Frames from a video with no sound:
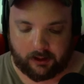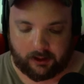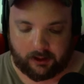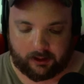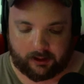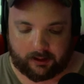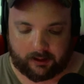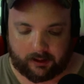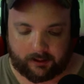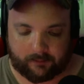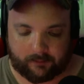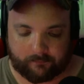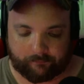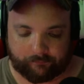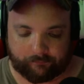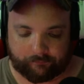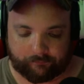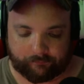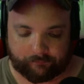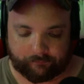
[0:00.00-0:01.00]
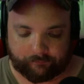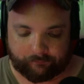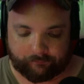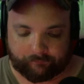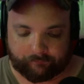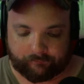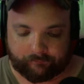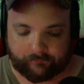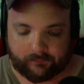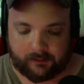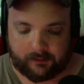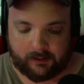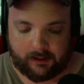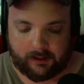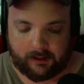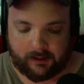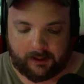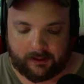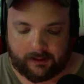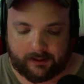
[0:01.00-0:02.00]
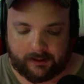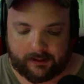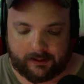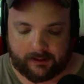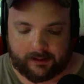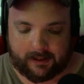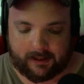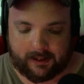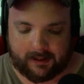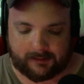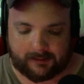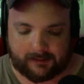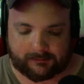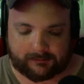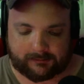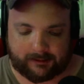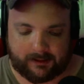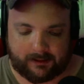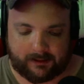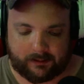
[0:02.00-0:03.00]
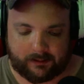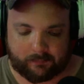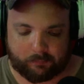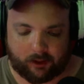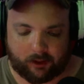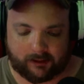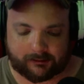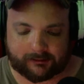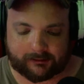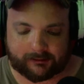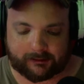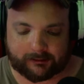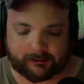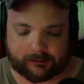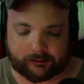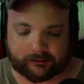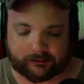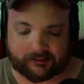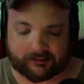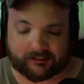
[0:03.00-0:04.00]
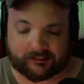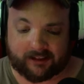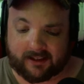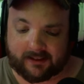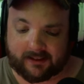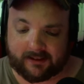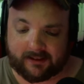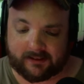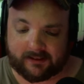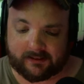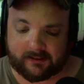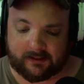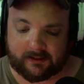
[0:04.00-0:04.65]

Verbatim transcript: Um, and then it has a processor socket.